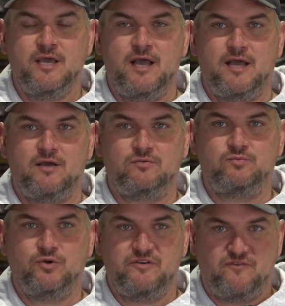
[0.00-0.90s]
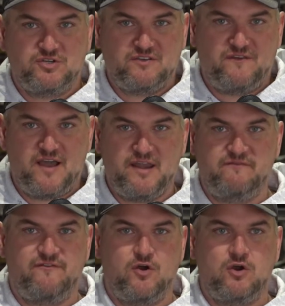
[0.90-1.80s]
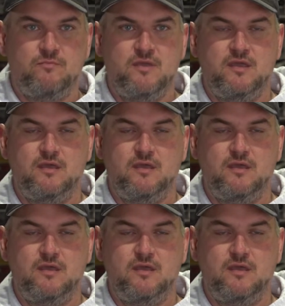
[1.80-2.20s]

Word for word: Uh, we're a diversified farm.